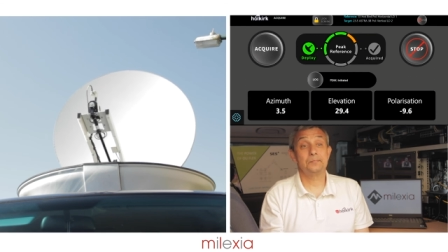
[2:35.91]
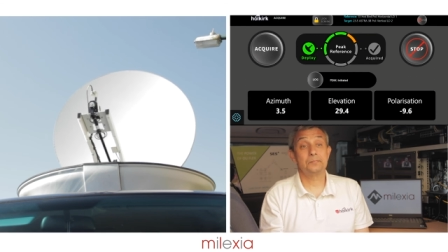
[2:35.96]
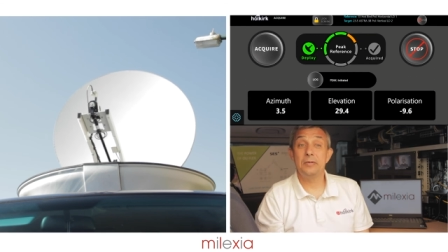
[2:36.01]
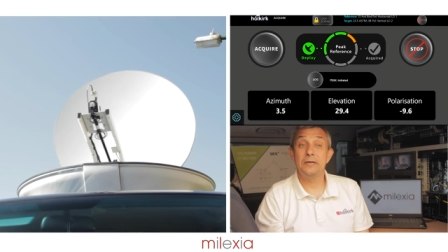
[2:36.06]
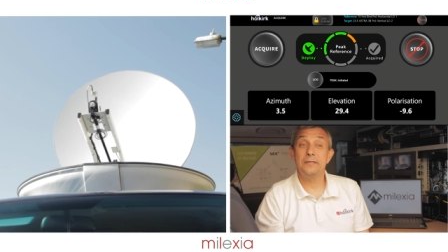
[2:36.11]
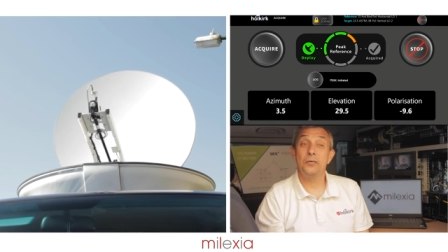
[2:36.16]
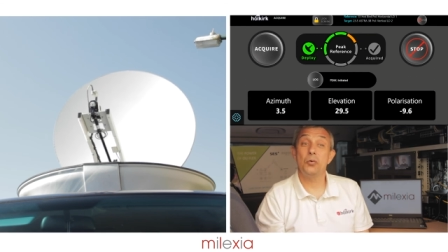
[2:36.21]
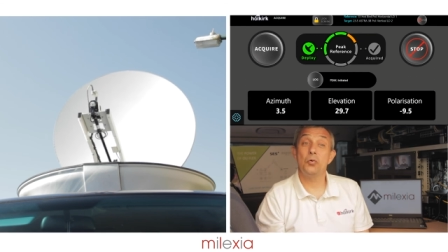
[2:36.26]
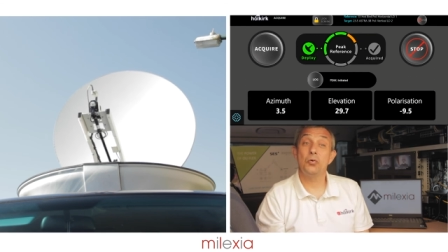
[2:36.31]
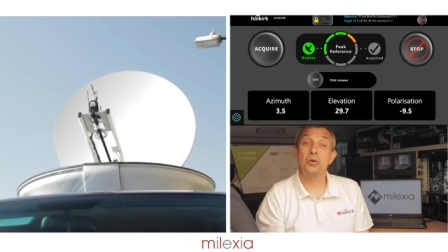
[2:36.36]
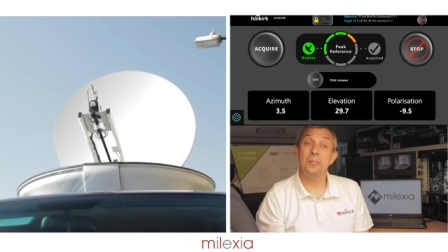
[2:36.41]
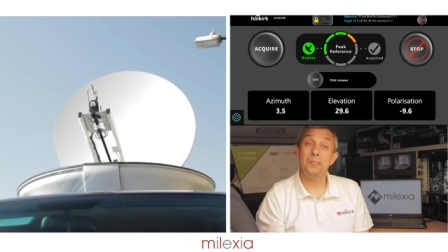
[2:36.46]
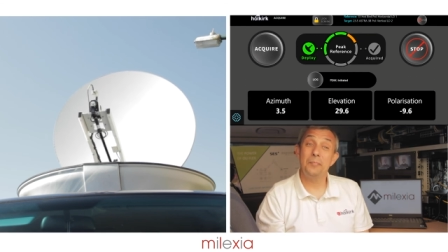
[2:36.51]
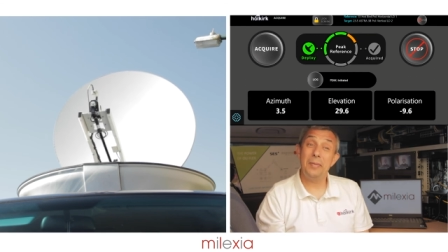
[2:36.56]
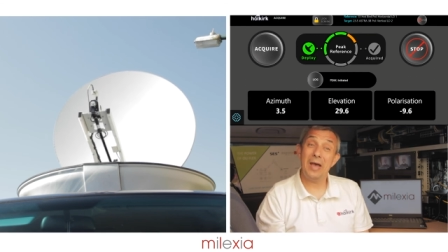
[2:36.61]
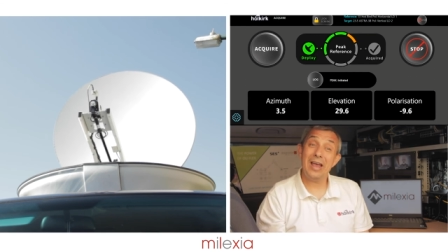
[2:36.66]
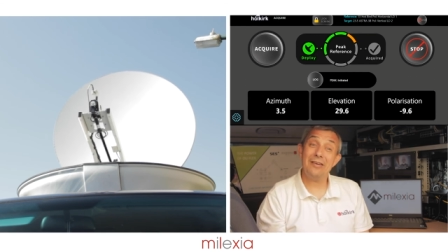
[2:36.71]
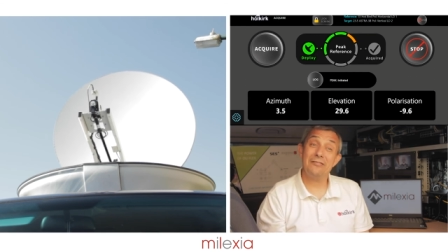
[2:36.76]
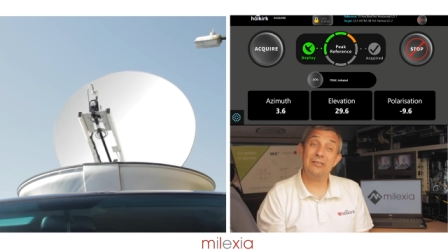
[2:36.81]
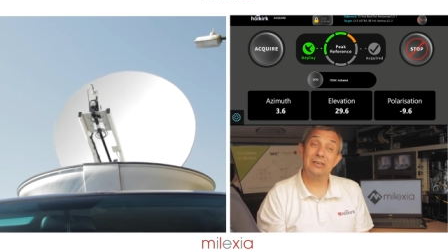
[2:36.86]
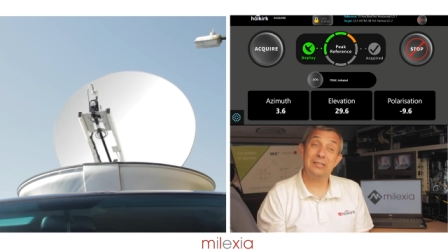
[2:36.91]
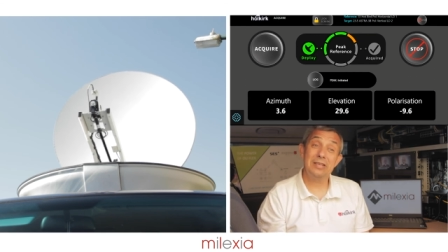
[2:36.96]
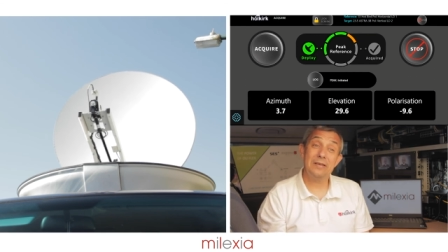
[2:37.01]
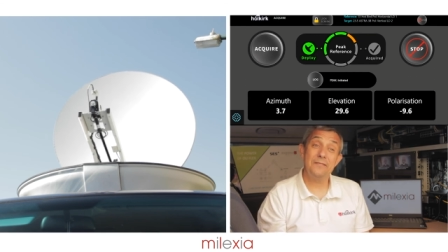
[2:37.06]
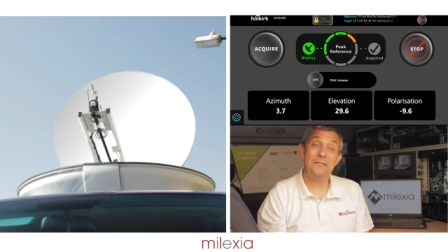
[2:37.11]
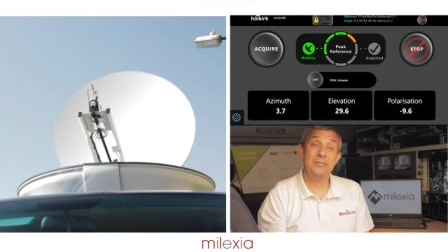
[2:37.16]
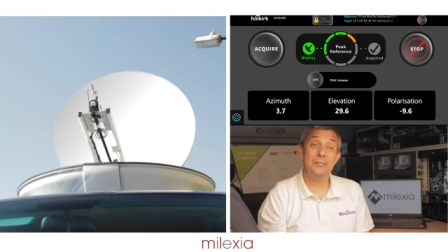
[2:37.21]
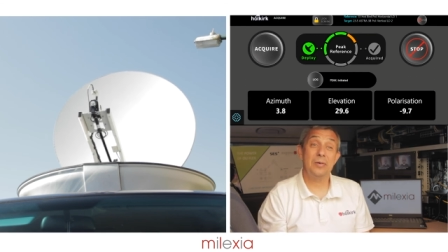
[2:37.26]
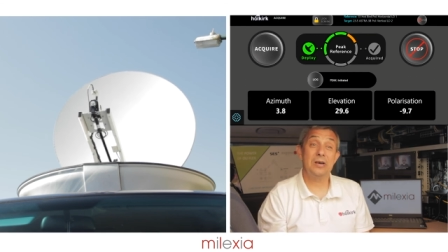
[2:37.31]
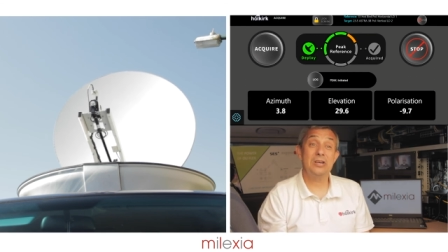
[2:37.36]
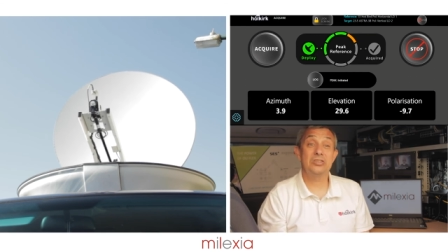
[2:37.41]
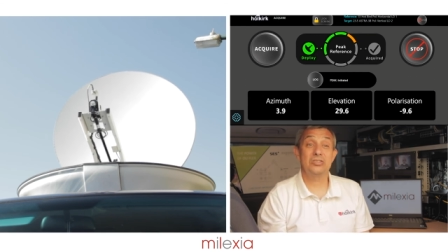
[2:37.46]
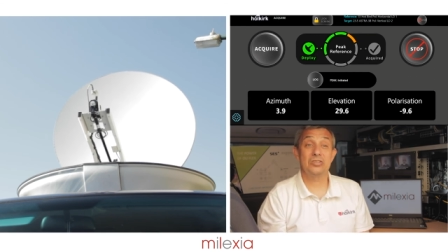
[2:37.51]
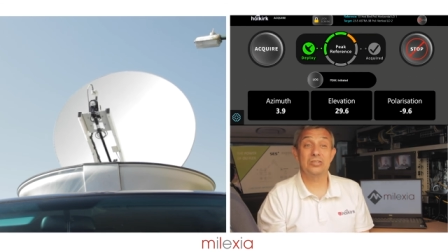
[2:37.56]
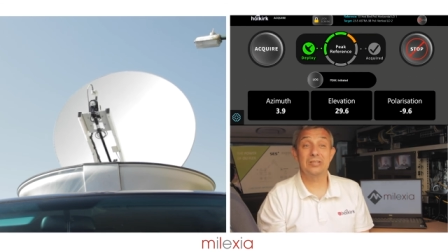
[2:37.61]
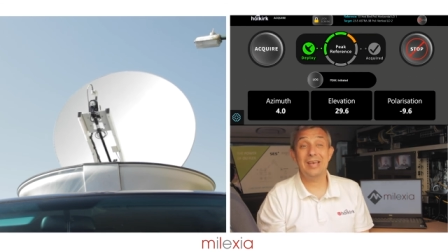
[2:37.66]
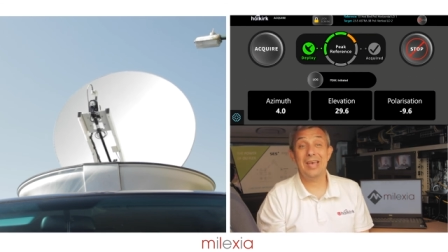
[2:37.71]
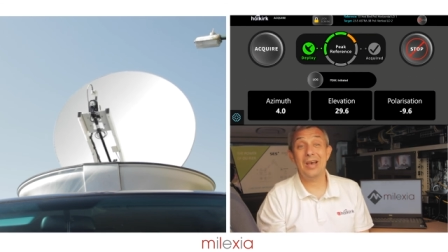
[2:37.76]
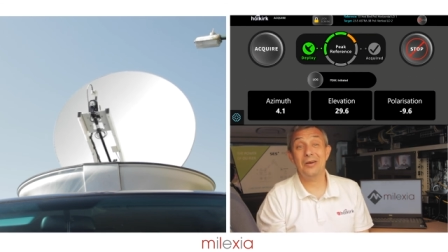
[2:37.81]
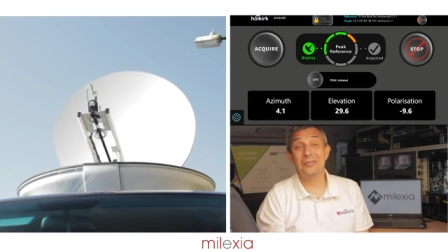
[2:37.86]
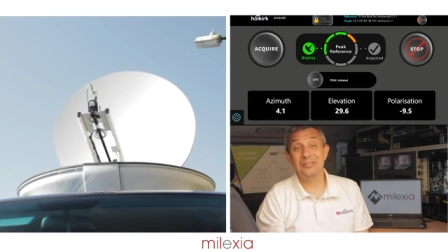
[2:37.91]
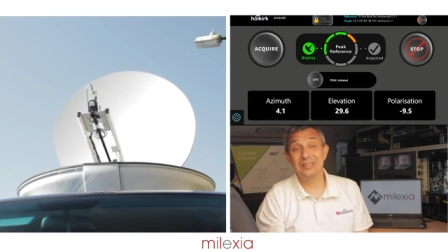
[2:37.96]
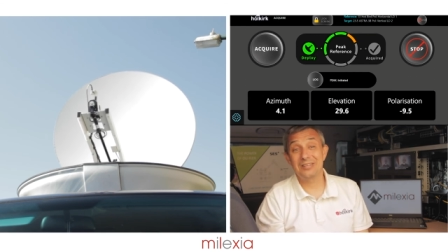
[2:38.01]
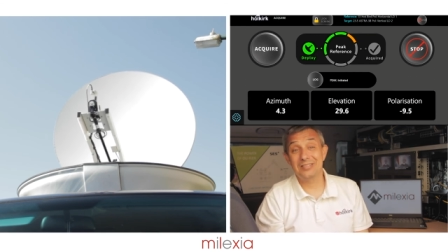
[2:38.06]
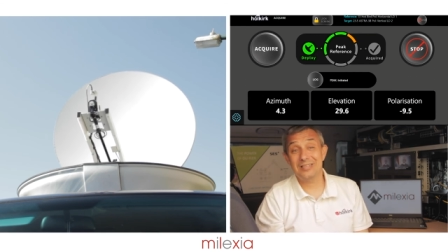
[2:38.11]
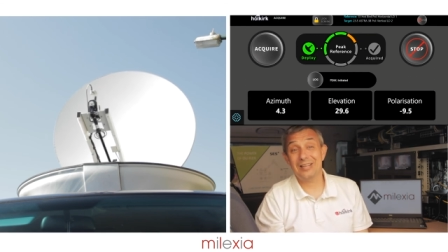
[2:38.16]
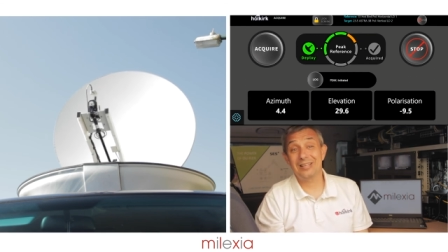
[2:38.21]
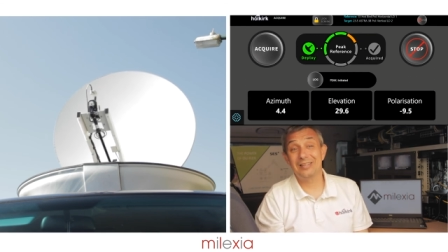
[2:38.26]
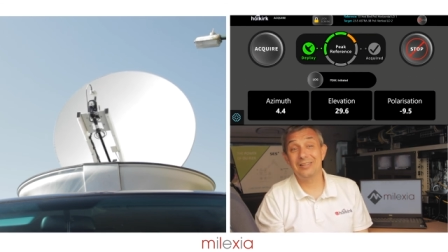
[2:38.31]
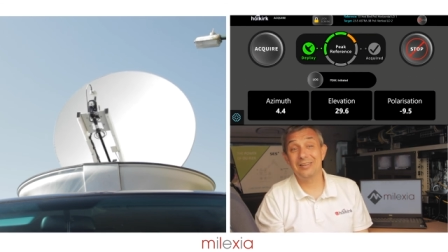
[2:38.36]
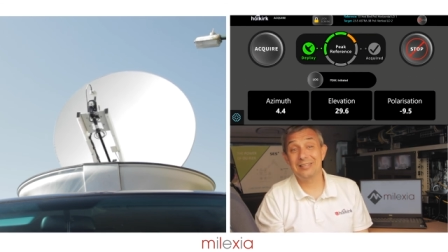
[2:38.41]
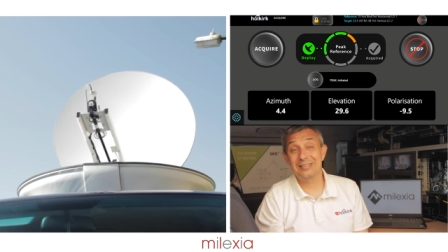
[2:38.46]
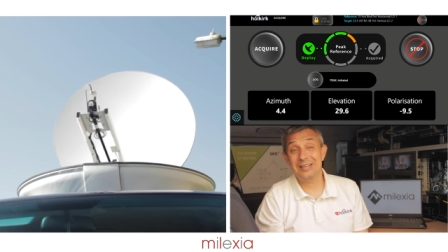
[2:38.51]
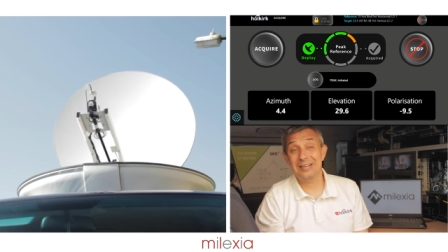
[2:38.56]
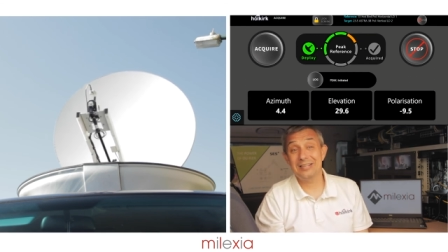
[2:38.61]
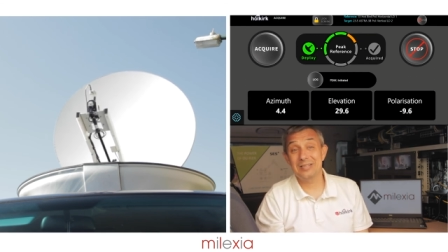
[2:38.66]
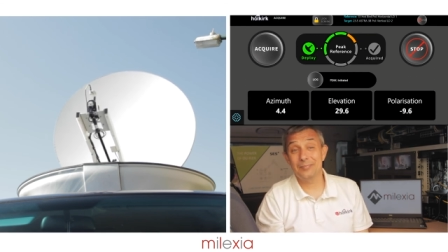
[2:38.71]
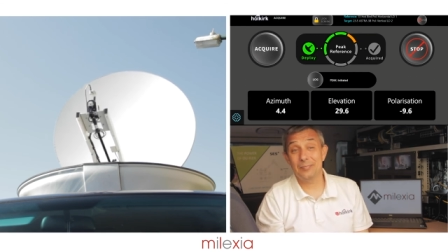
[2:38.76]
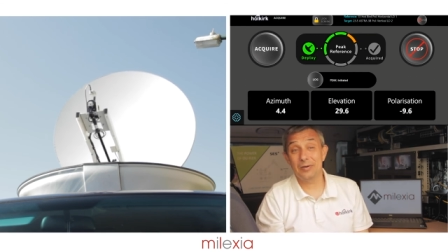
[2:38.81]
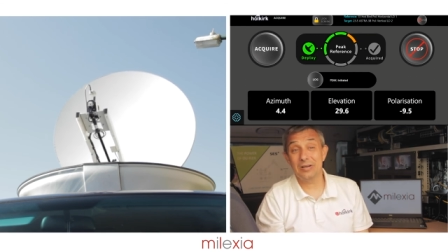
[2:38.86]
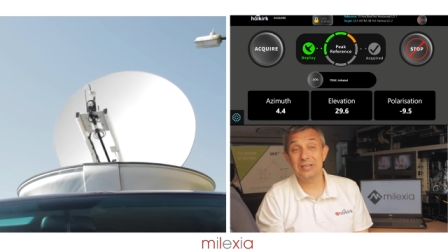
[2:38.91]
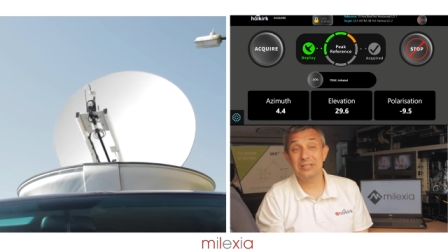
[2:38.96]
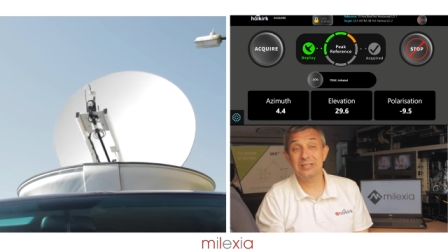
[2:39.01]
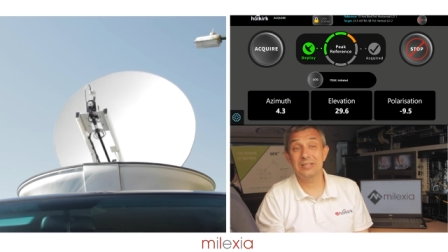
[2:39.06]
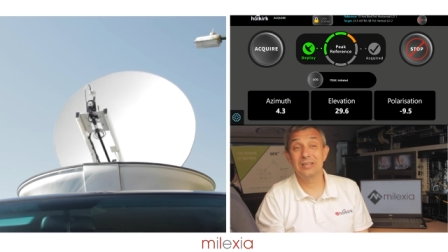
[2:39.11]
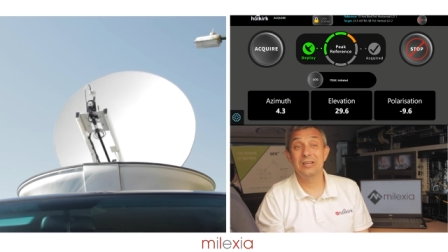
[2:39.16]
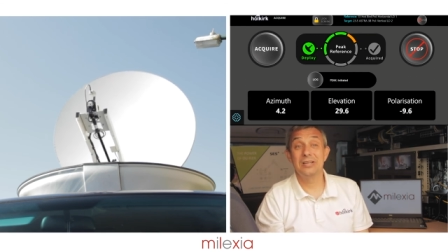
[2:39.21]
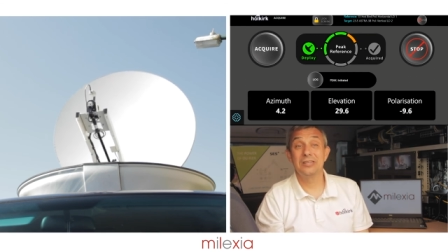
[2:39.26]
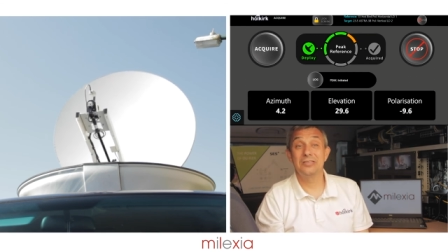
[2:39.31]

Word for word: before comparing the information held in the satellite database